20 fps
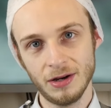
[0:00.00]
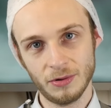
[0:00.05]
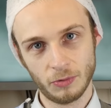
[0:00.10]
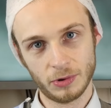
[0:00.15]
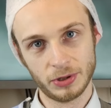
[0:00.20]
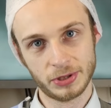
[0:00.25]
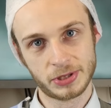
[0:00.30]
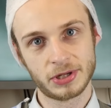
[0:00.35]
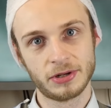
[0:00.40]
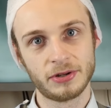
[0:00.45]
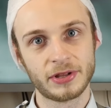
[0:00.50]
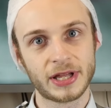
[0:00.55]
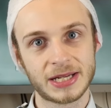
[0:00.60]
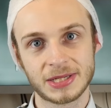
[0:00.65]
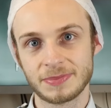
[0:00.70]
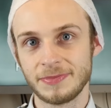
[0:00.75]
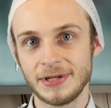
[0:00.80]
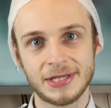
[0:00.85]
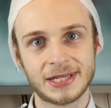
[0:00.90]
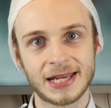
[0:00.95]
once all
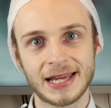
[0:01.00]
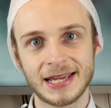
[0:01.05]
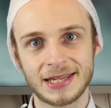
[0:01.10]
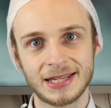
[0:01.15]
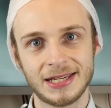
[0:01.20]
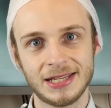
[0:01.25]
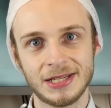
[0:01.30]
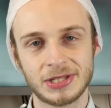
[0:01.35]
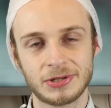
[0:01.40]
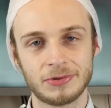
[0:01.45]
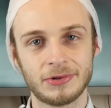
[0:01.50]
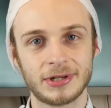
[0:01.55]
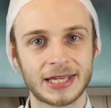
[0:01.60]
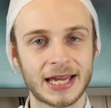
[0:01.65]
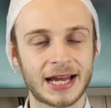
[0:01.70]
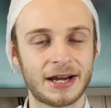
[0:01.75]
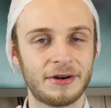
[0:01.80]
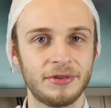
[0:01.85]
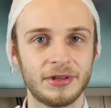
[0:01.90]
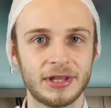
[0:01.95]
that's been taken into
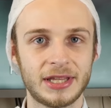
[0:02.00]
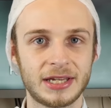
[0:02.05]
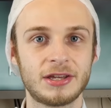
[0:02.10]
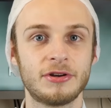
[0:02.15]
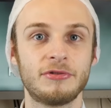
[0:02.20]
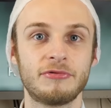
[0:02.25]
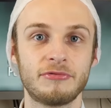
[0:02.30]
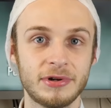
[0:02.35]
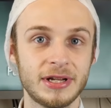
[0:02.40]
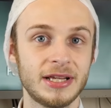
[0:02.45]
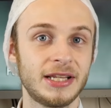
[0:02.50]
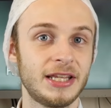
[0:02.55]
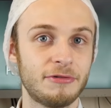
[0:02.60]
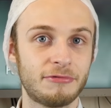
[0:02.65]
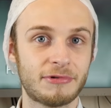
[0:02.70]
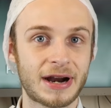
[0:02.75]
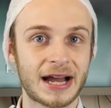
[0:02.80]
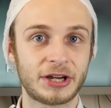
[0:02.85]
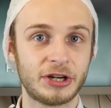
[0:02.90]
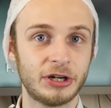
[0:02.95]
account, they can really
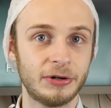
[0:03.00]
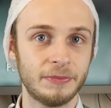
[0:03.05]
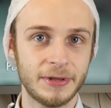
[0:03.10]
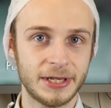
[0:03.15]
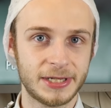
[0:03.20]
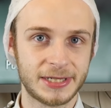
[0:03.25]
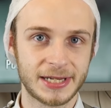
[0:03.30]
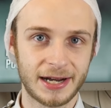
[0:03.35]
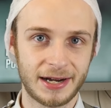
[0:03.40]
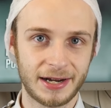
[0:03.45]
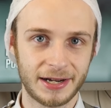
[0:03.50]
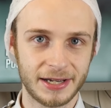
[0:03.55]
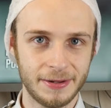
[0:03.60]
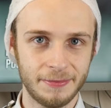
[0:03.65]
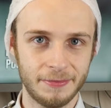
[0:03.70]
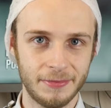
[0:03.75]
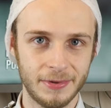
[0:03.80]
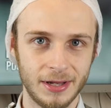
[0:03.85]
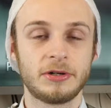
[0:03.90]
rack up the time.